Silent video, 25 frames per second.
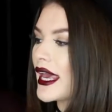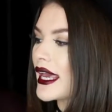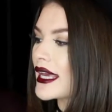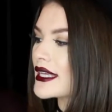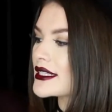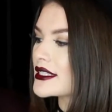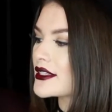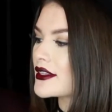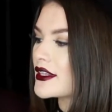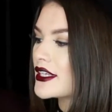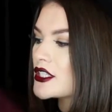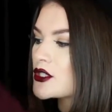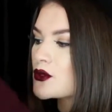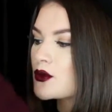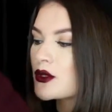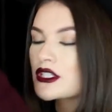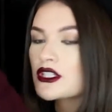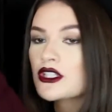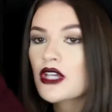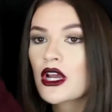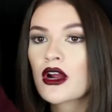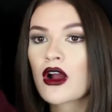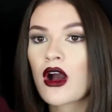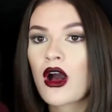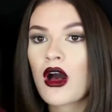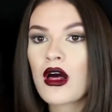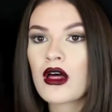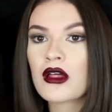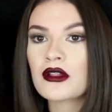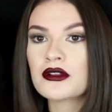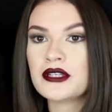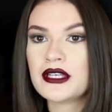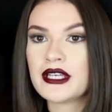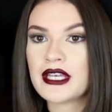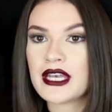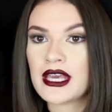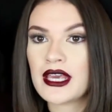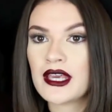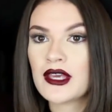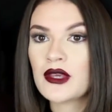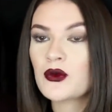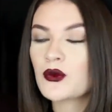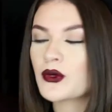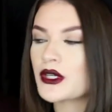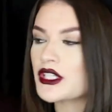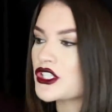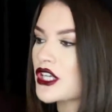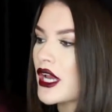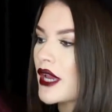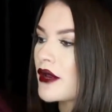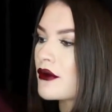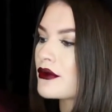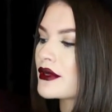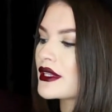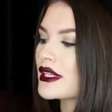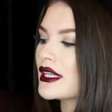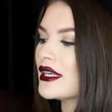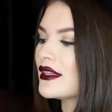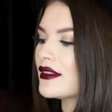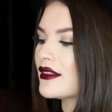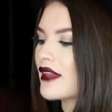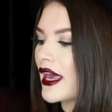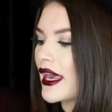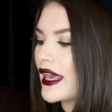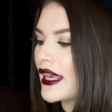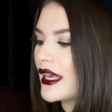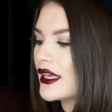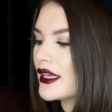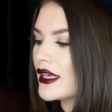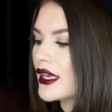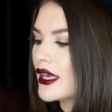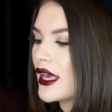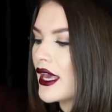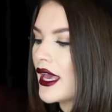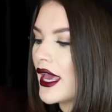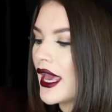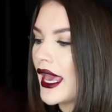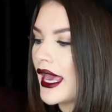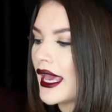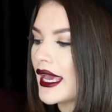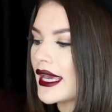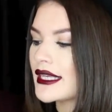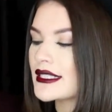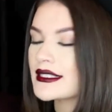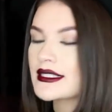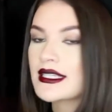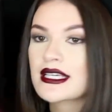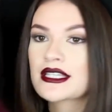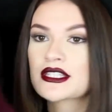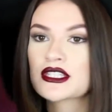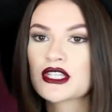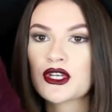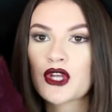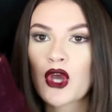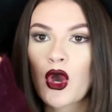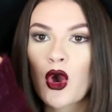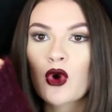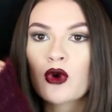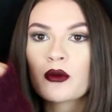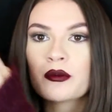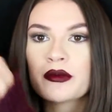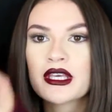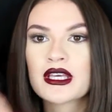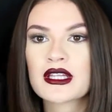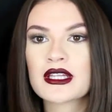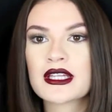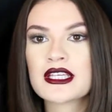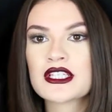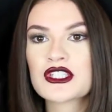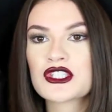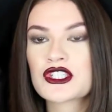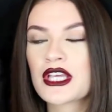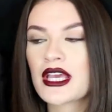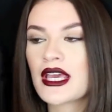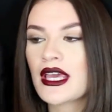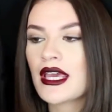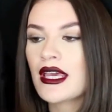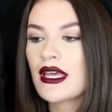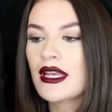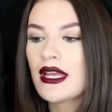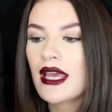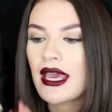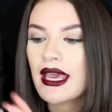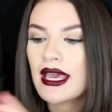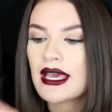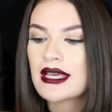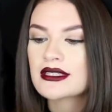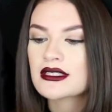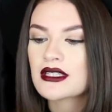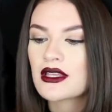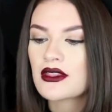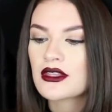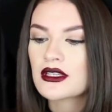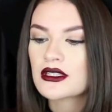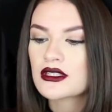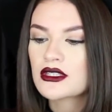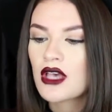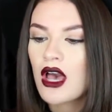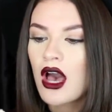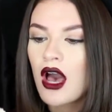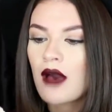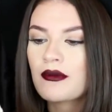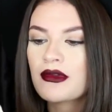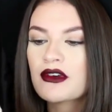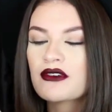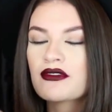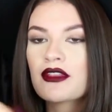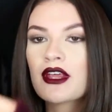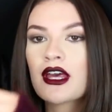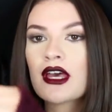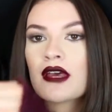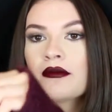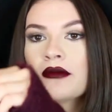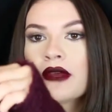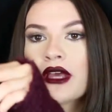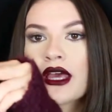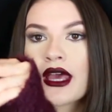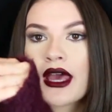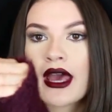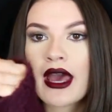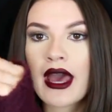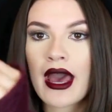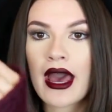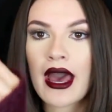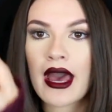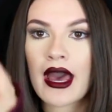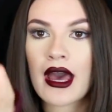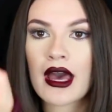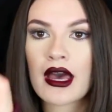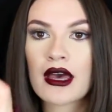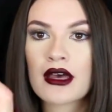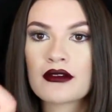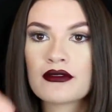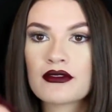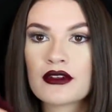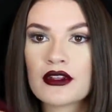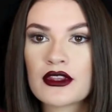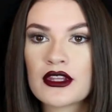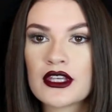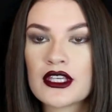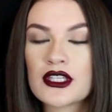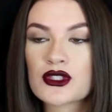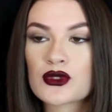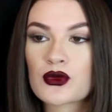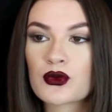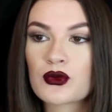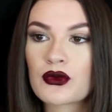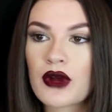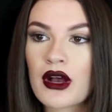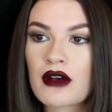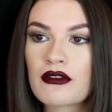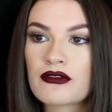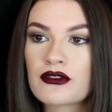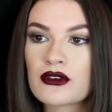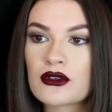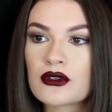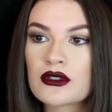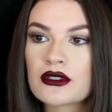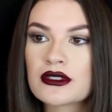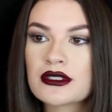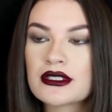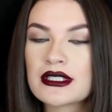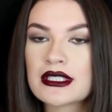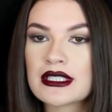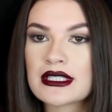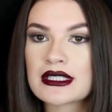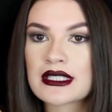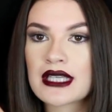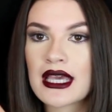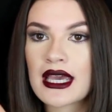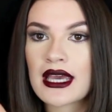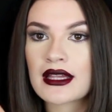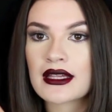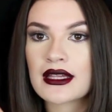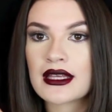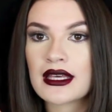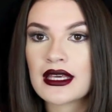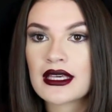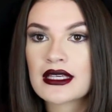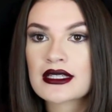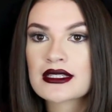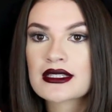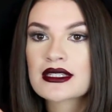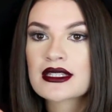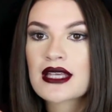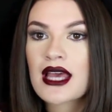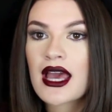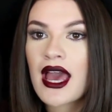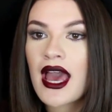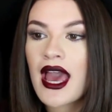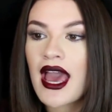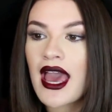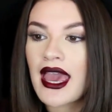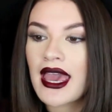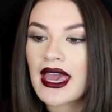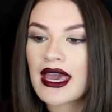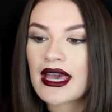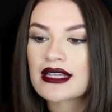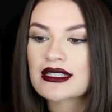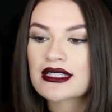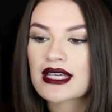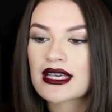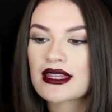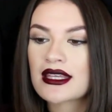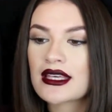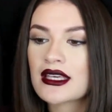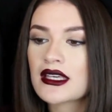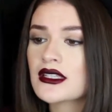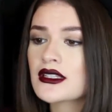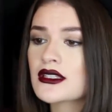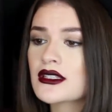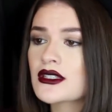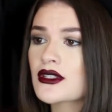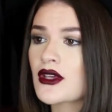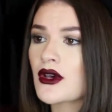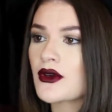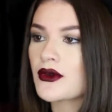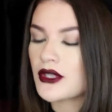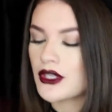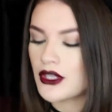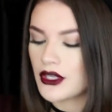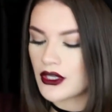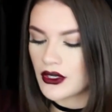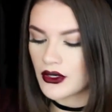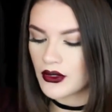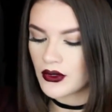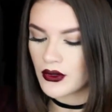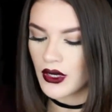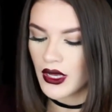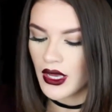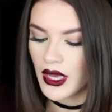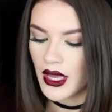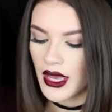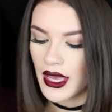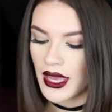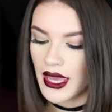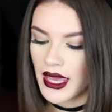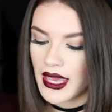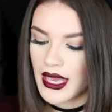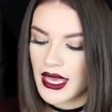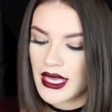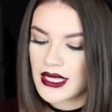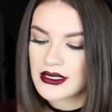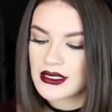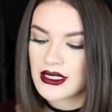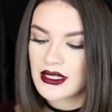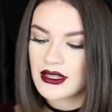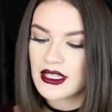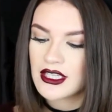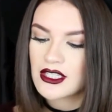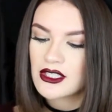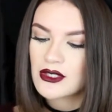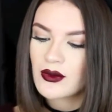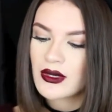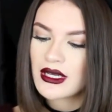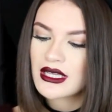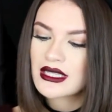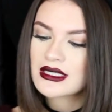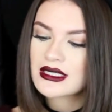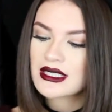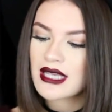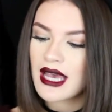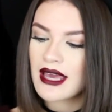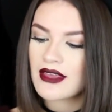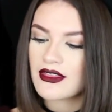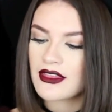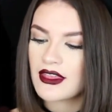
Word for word: and these ones are all knit, which I really like, and it's an oatmeal-y shade, and the top of them have these ruffled detailings, and I think it's so cute. And these ones I